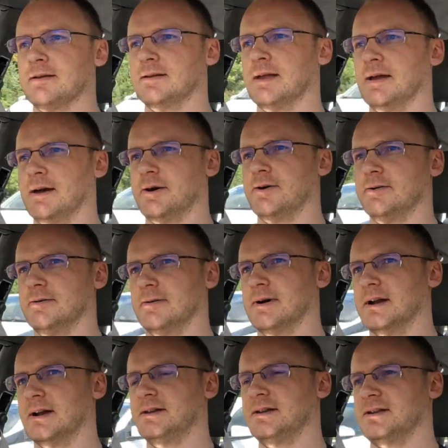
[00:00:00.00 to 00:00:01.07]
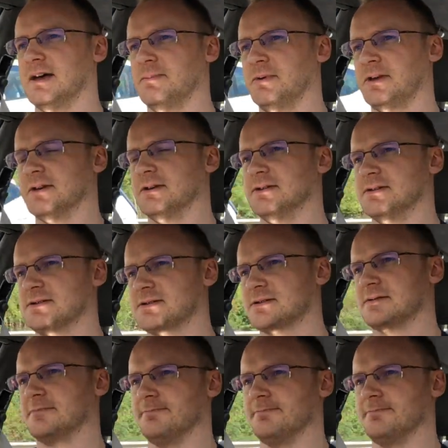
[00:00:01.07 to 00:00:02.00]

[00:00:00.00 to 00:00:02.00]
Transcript: Now, and I did that because